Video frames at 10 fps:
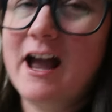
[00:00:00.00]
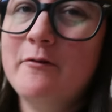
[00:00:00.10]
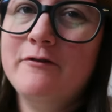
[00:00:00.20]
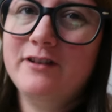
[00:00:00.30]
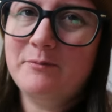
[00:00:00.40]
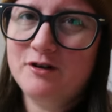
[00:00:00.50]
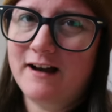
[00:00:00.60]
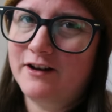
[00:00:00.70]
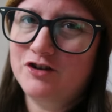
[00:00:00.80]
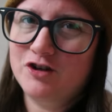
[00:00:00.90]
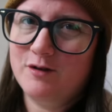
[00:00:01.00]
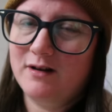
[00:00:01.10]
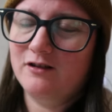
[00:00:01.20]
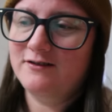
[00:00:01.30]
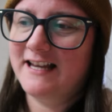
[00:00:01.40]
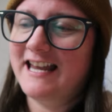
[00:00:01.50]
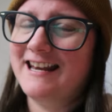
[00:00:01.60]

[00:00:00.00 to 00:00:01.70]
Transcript: I will flip you around and show you what it looks like.